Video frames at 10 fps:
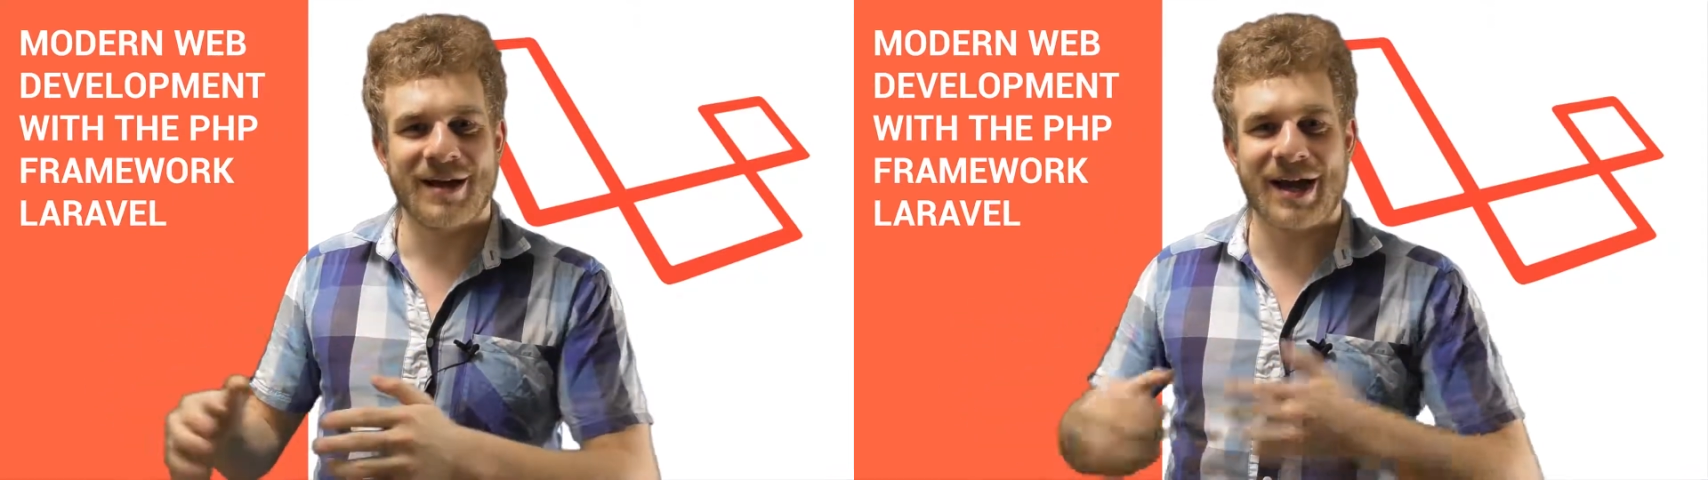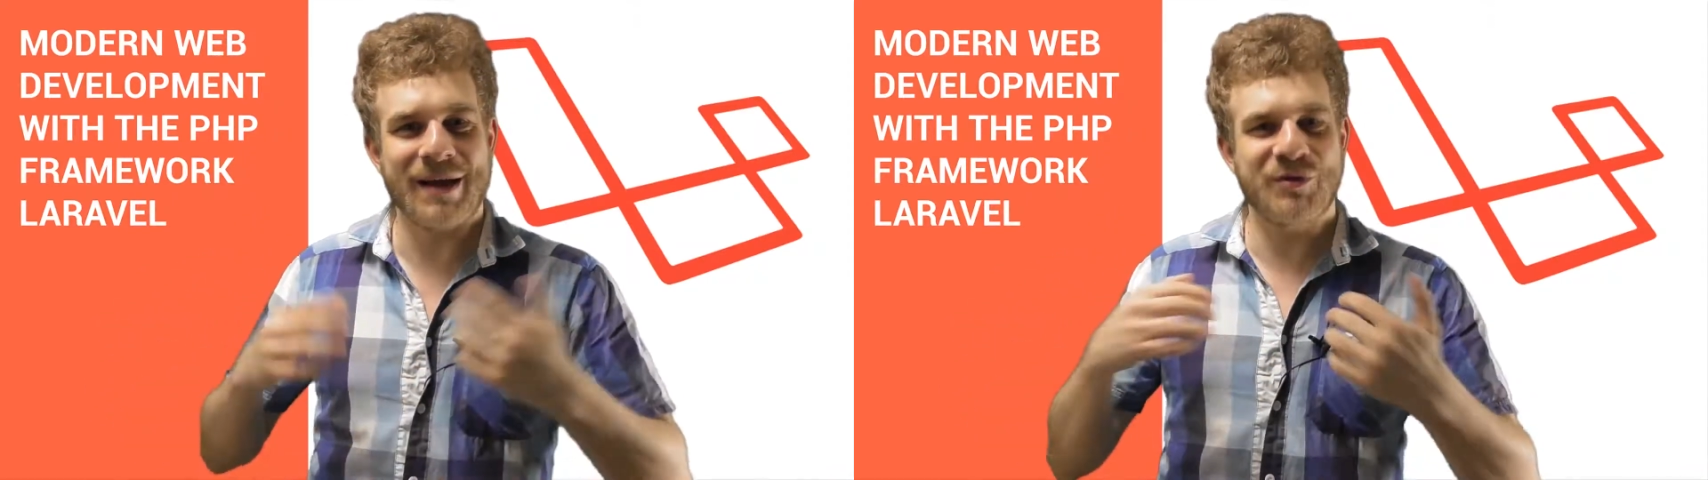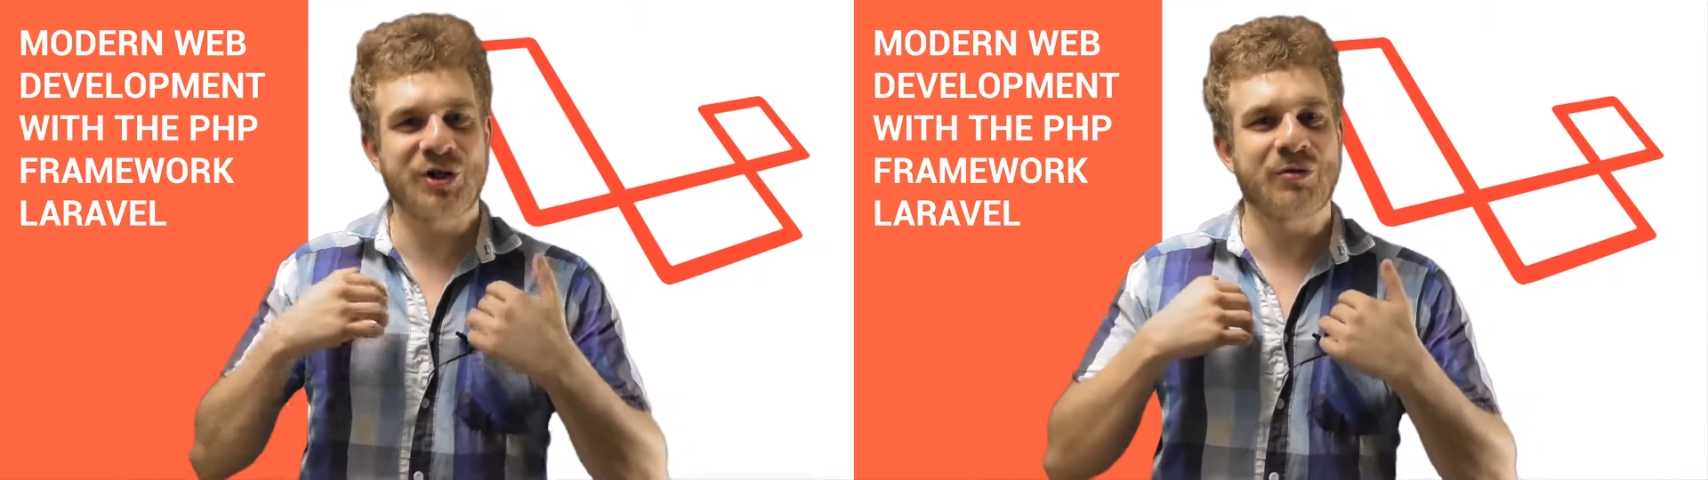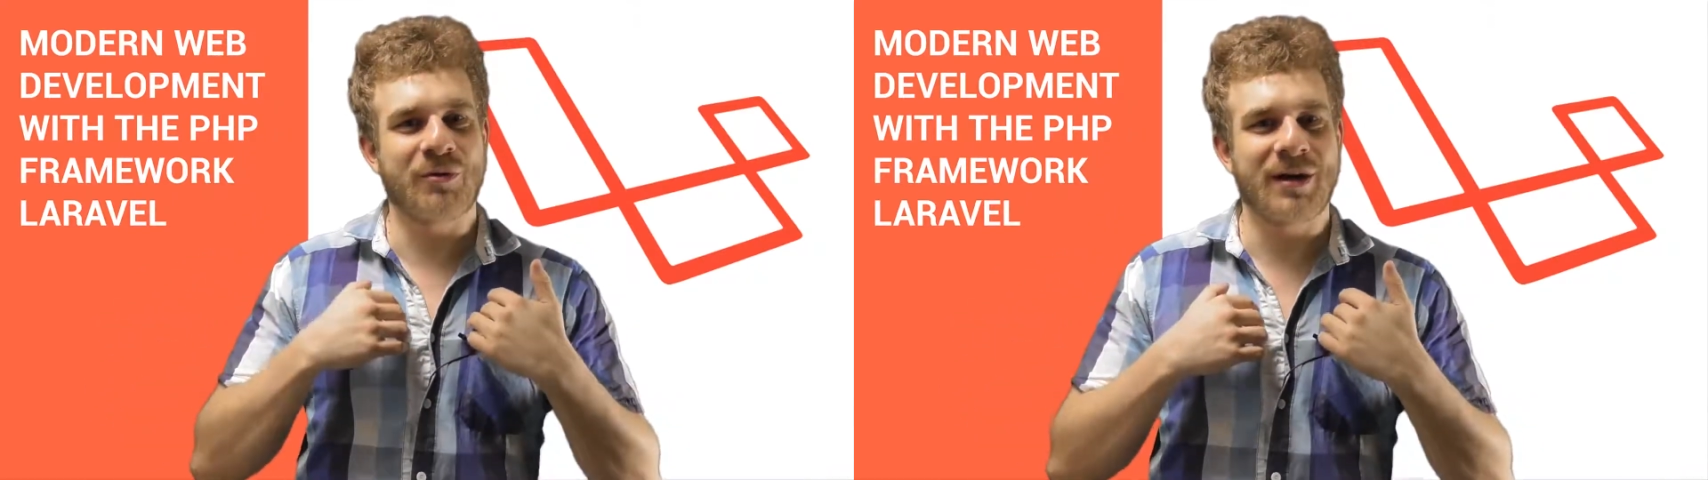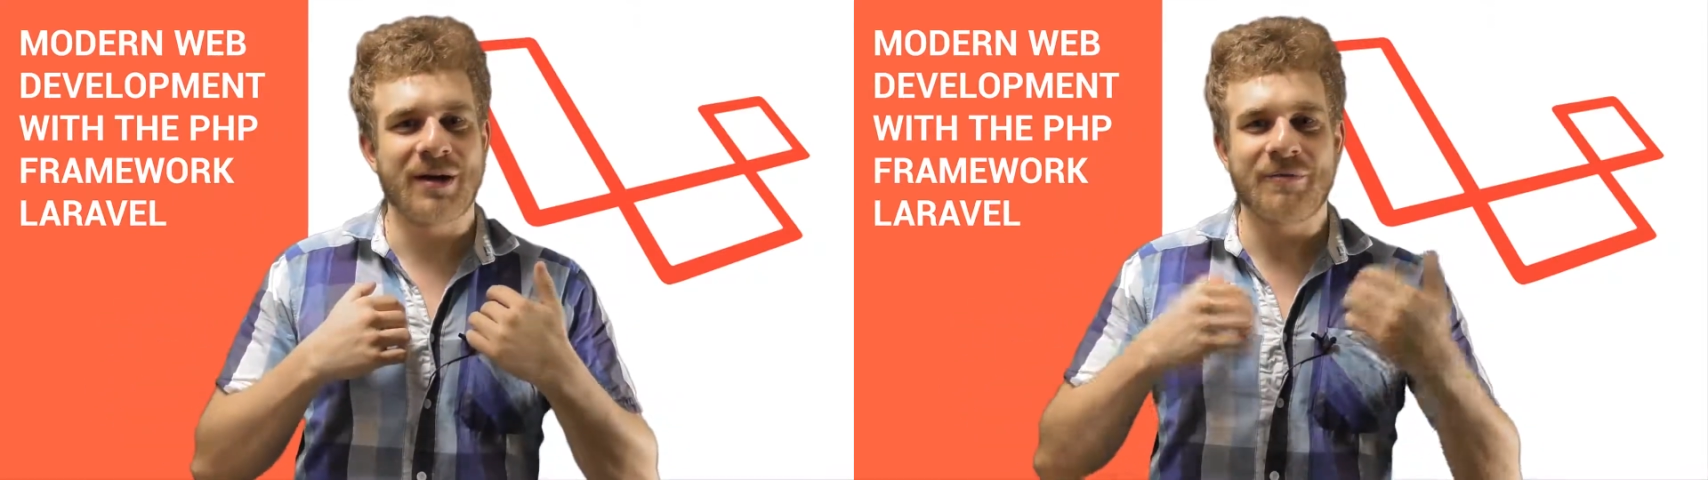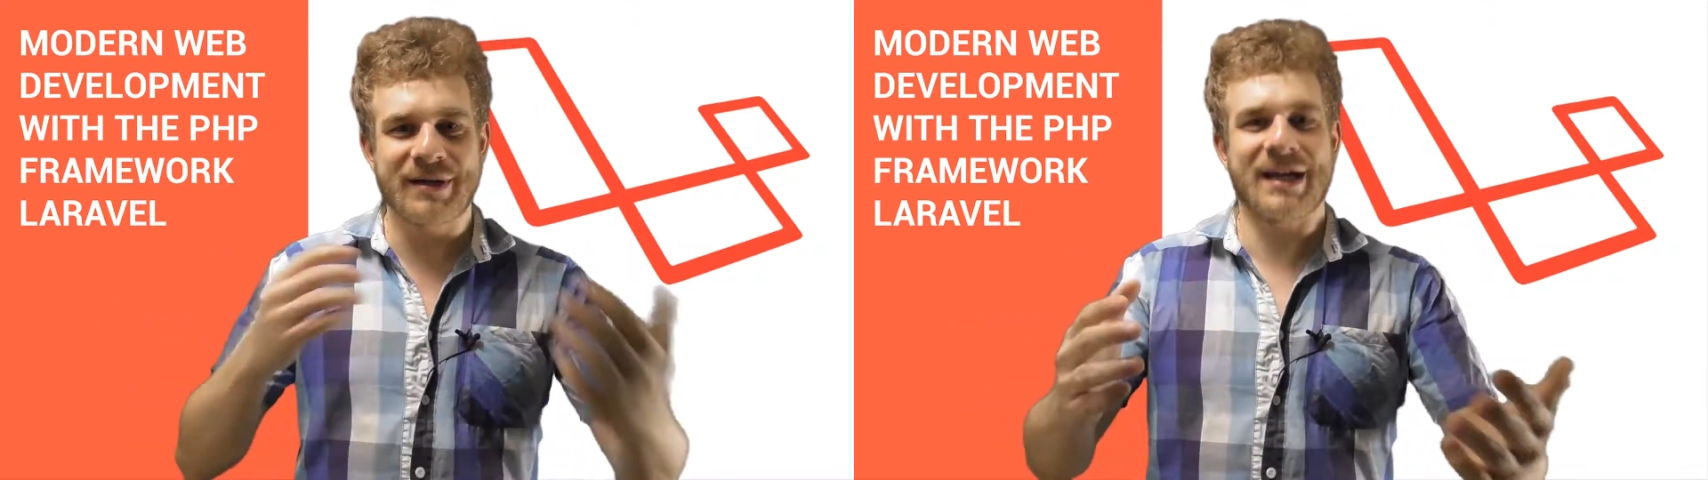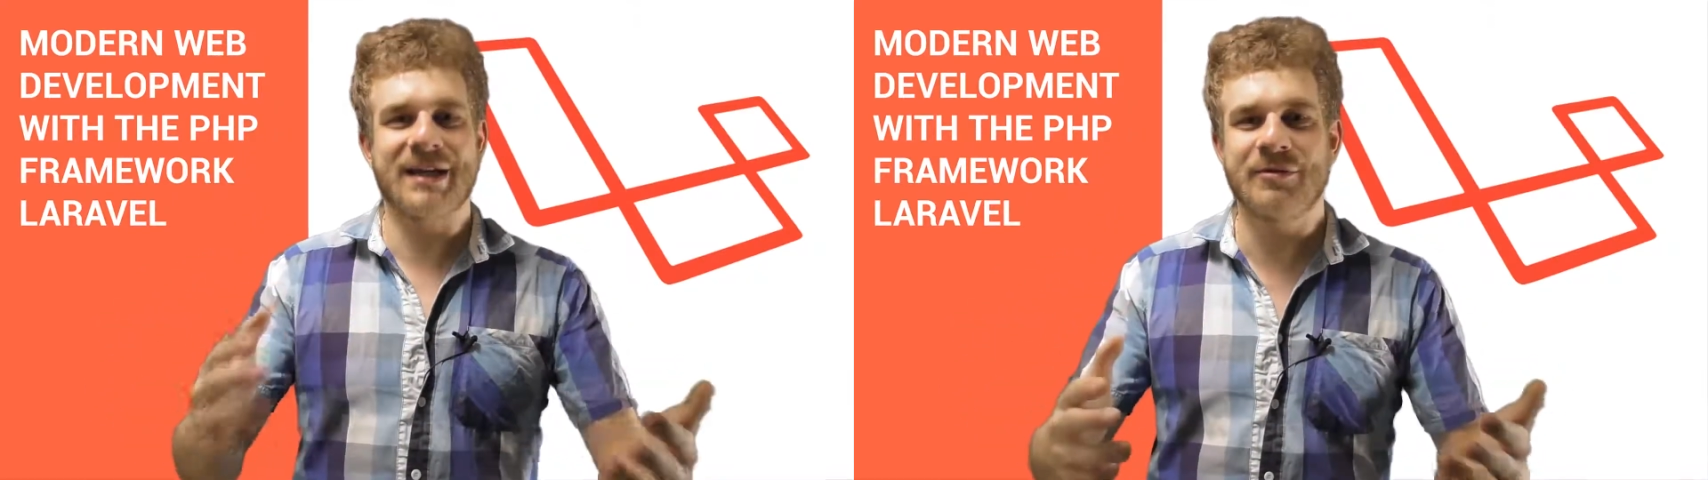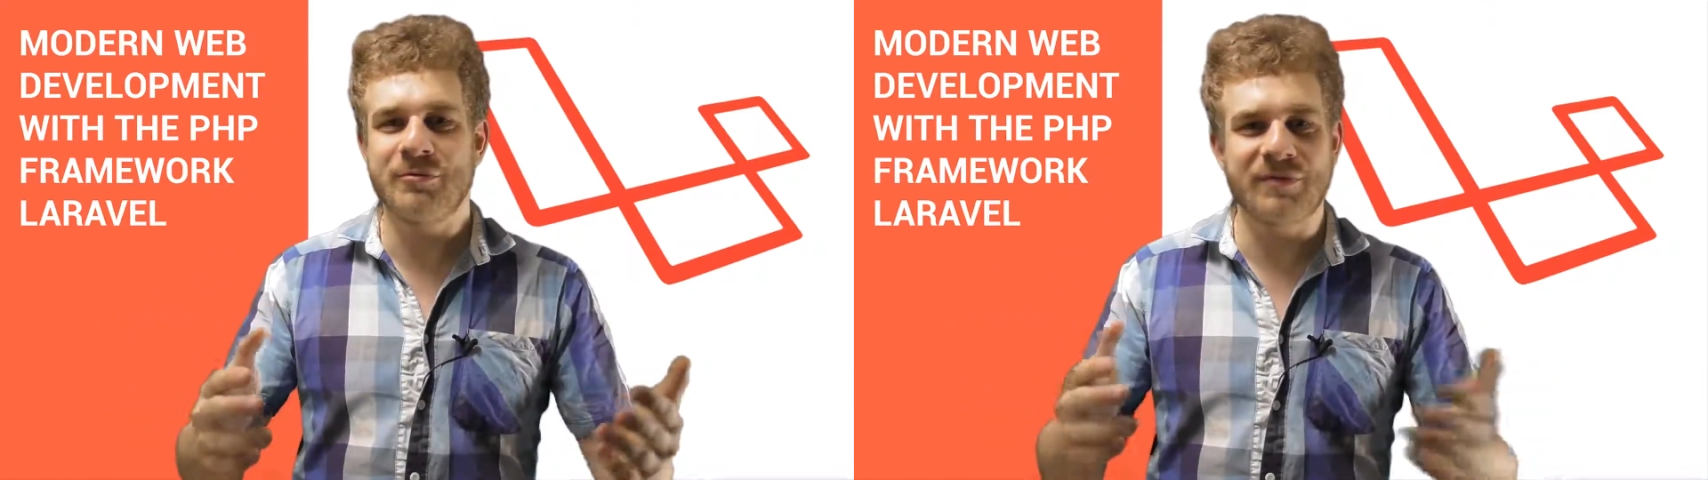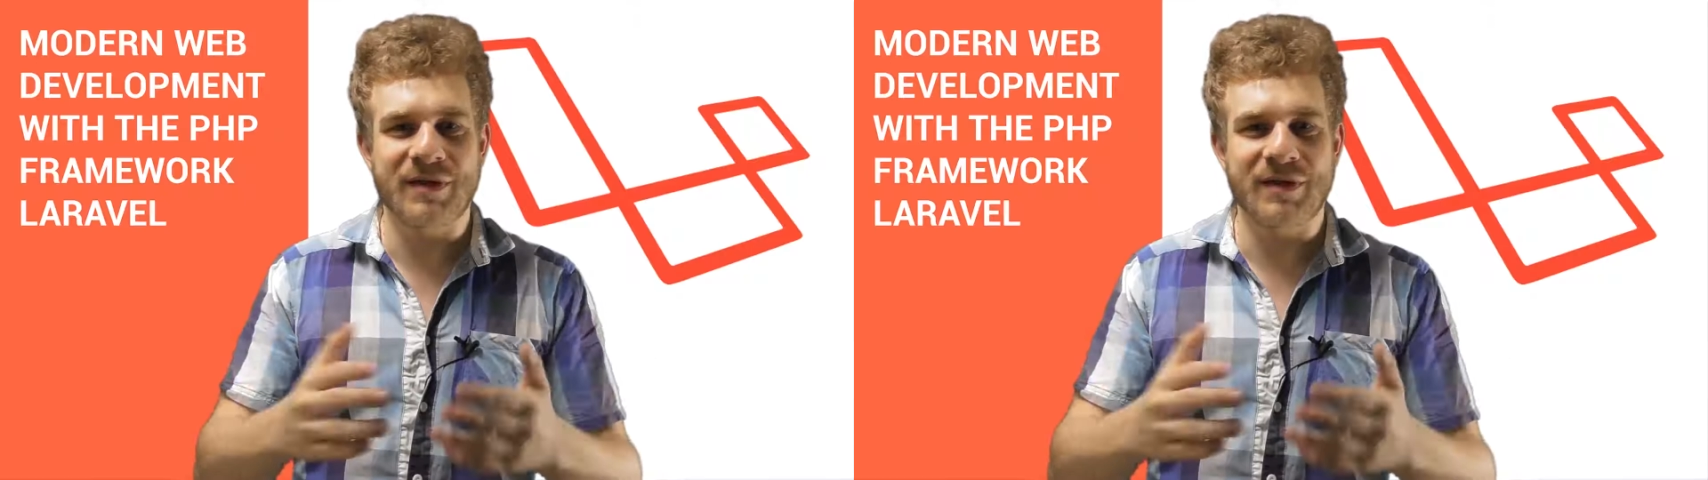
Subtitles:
I'm sure we can do